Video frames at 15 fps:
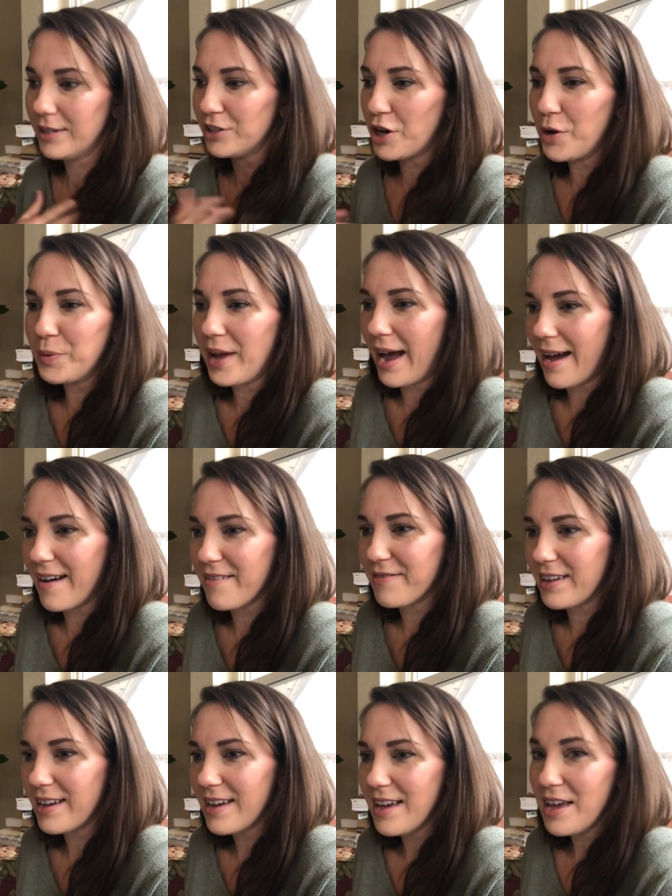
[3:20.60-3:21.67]
don't have
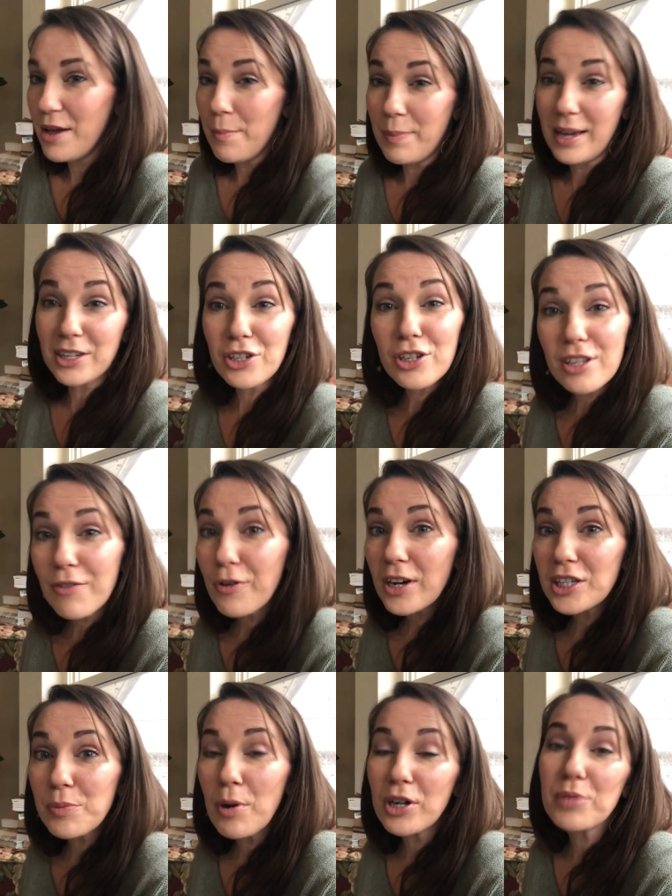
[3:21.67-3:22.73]
pictures of
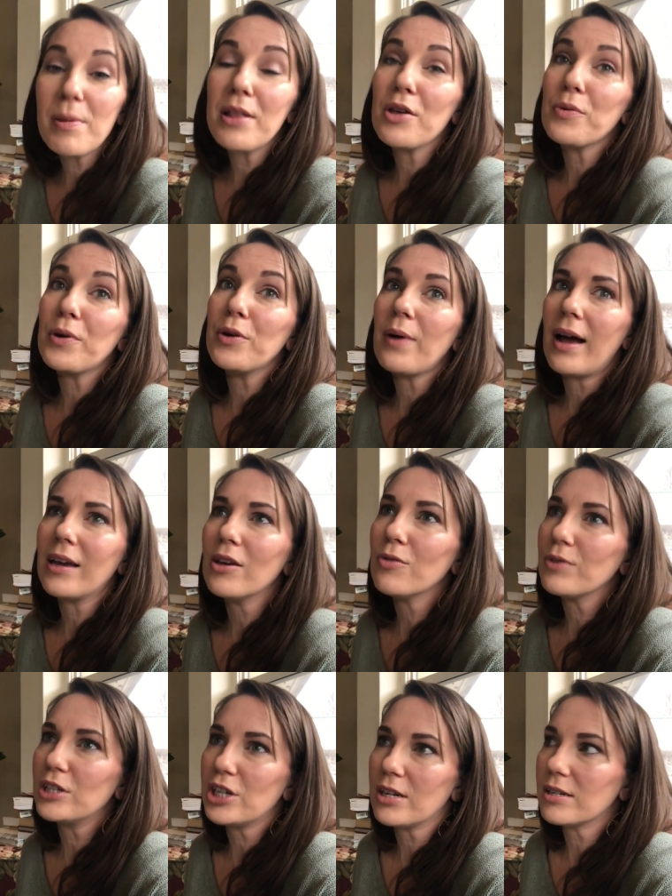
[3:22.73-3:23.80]
fresh marshmallow root. I could
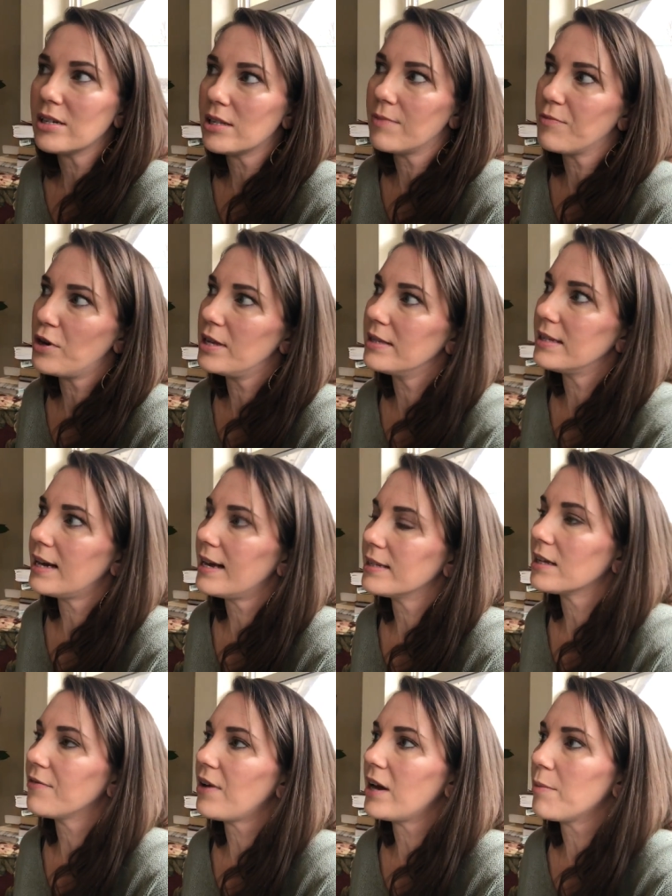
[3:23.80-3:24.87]
reach out to some friends and ask
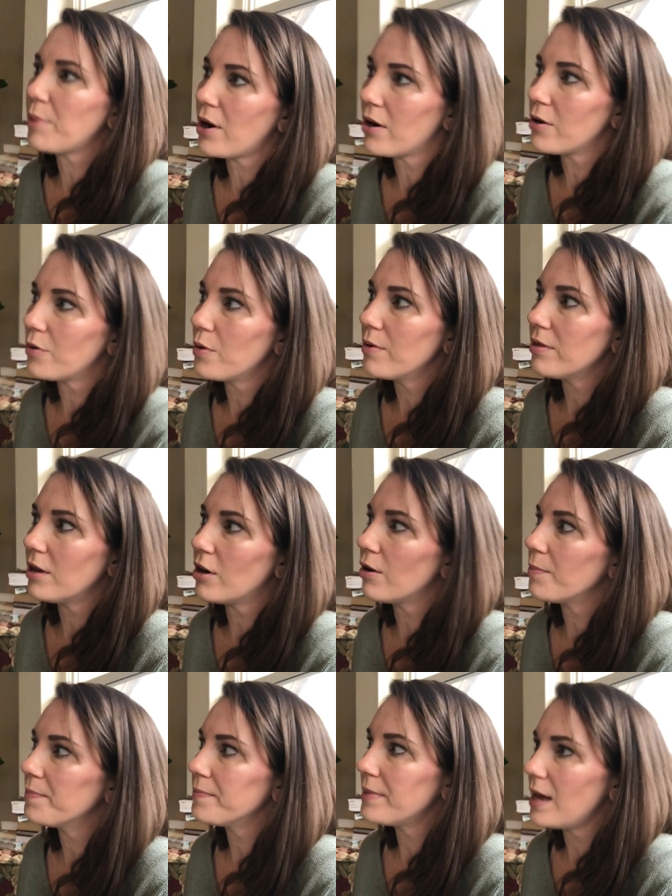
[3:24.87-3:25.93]
if I could borrow their
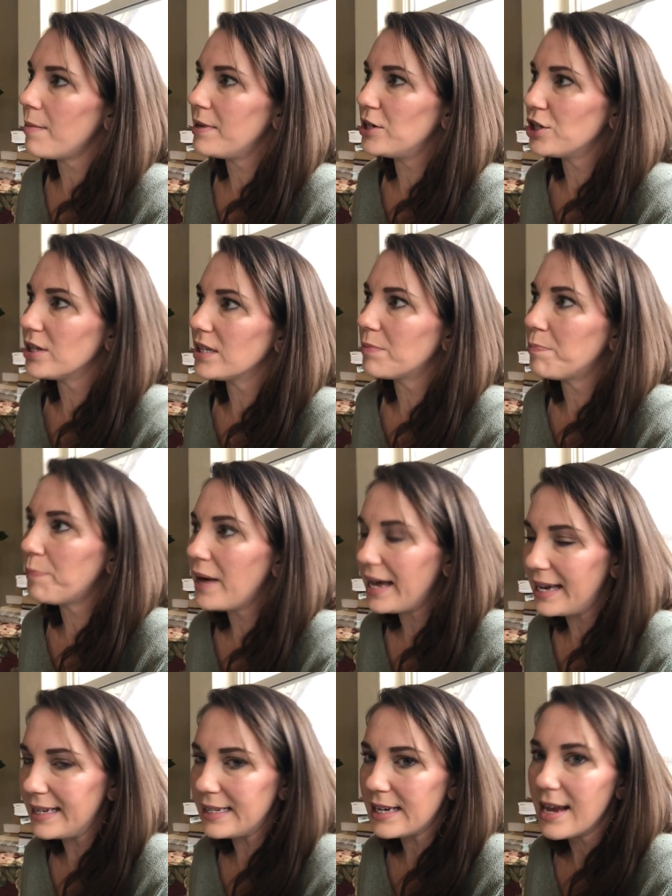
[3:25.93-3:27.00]
images,
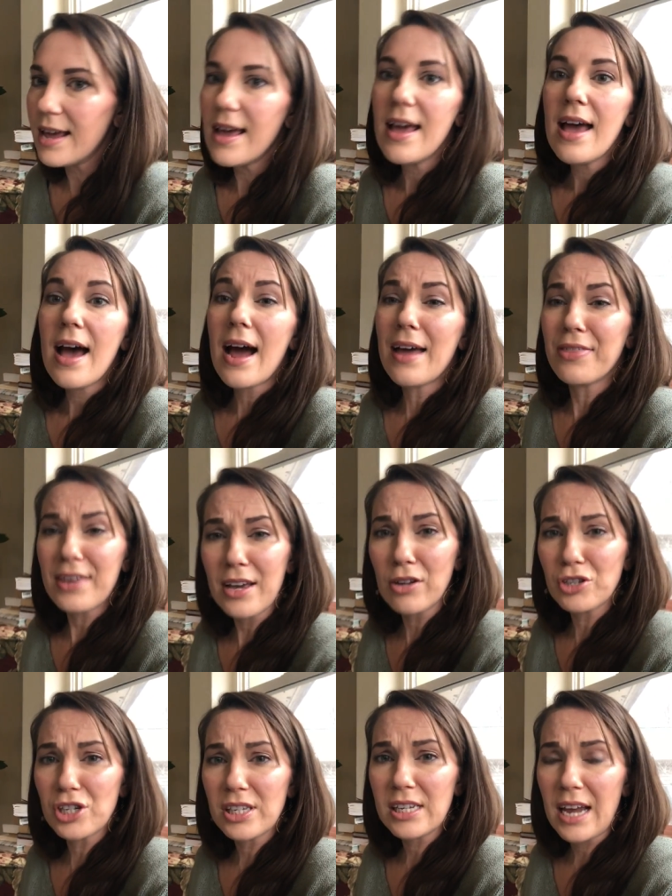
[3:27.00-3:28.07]
but I think I'll
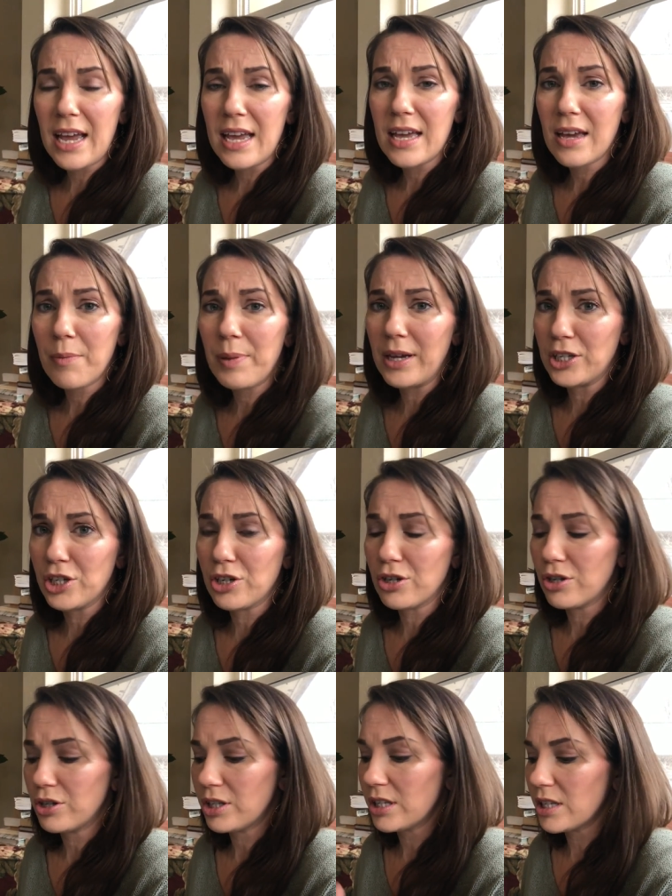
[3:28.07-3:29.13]
just take
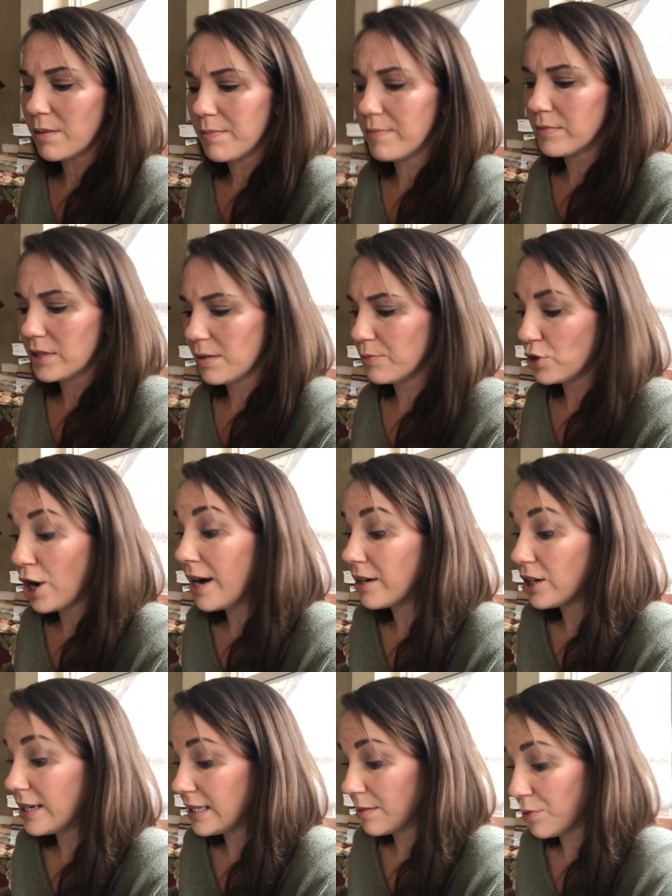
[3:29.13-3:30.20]
pictures, some, some try to
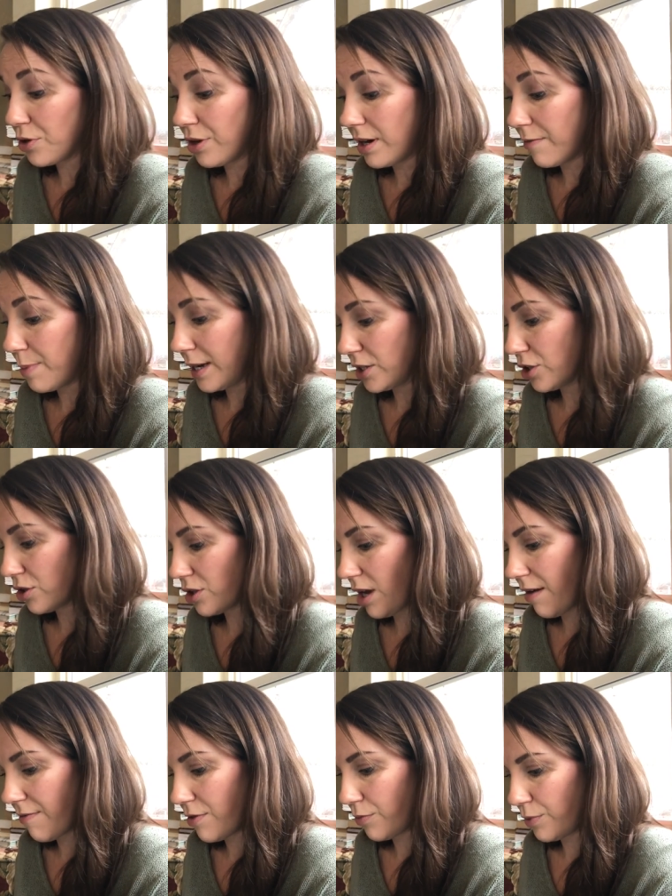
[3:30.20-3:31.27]
take some creative pictures
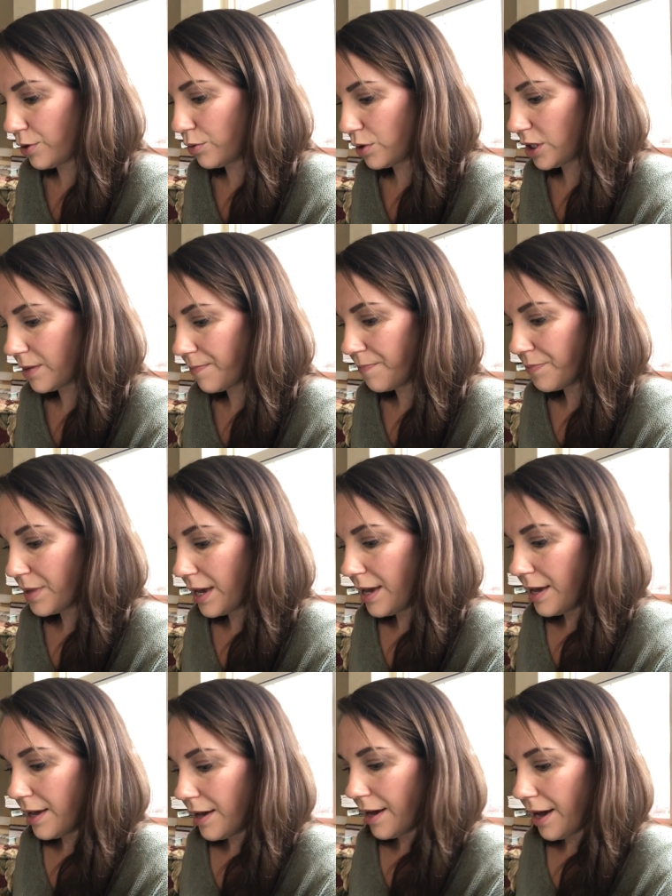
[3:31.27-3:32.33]
of the root.
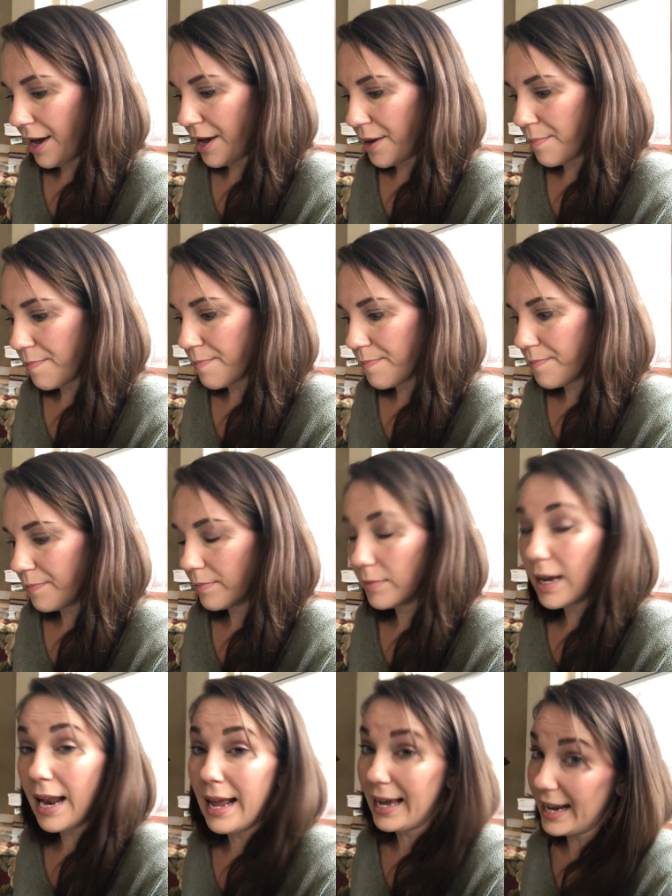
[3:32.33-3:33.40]
Um,
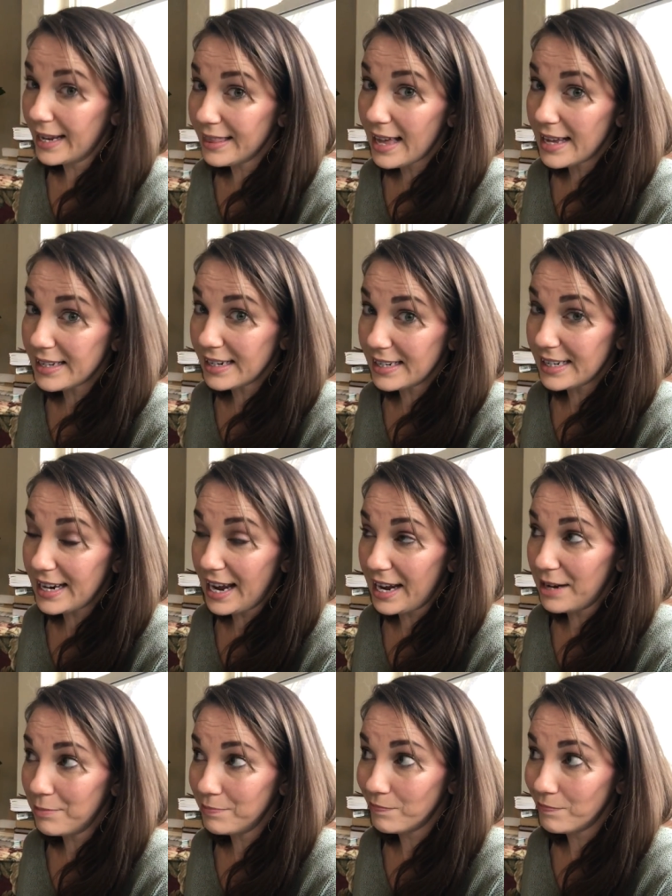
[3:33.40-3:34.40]
and I gotta get that done today